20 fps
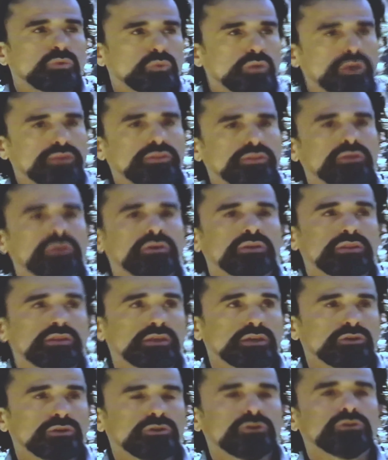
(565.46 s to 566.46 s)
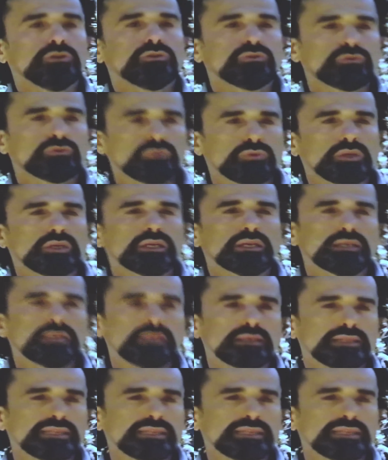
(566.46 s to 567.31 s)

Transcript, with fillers: when the, the earth really,